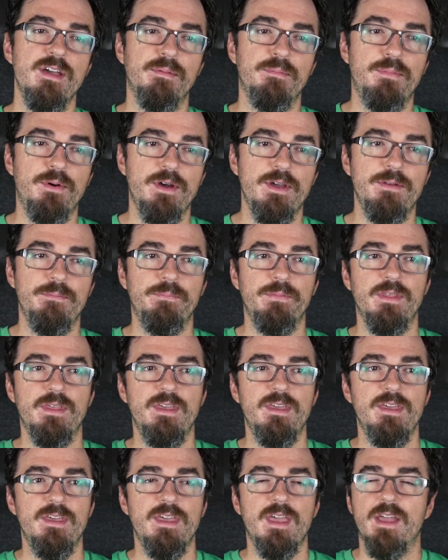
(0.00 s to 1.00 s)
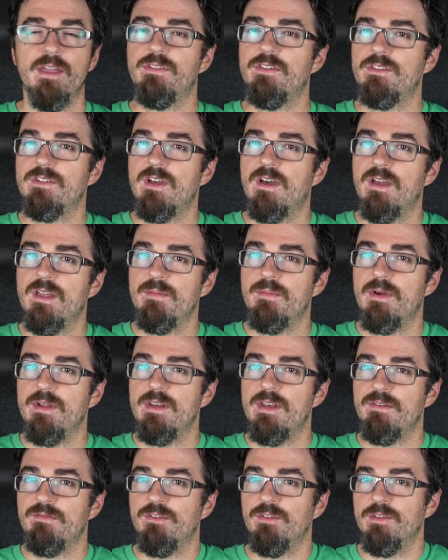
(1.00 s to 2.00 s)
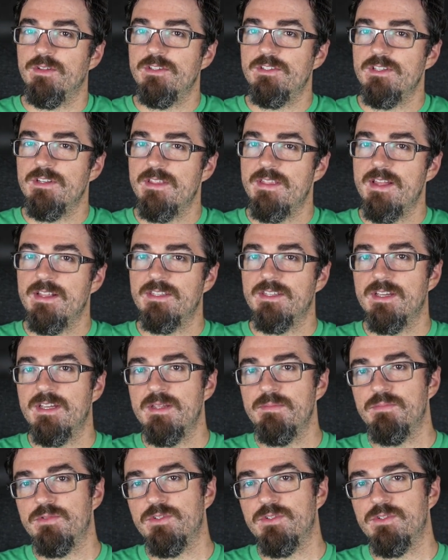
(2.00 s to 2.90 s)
but at the time I never listened to that type.